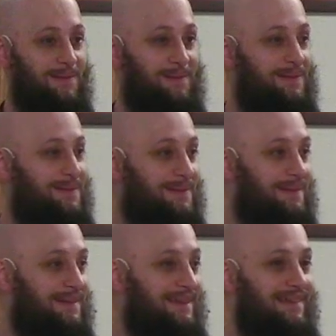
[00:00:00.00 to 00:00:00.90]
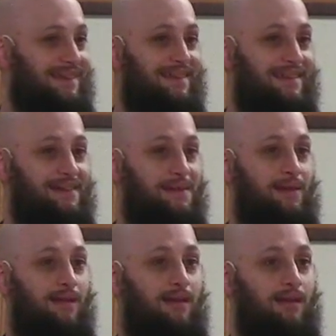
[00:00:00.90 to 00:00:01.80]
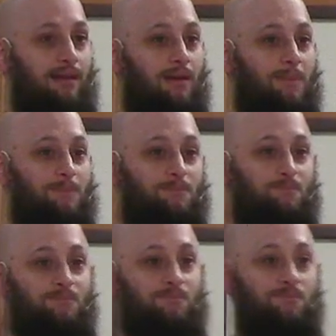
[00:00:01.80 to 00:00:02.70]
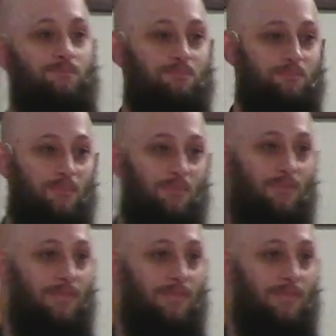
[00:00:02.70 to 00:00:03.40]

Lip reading: (silence)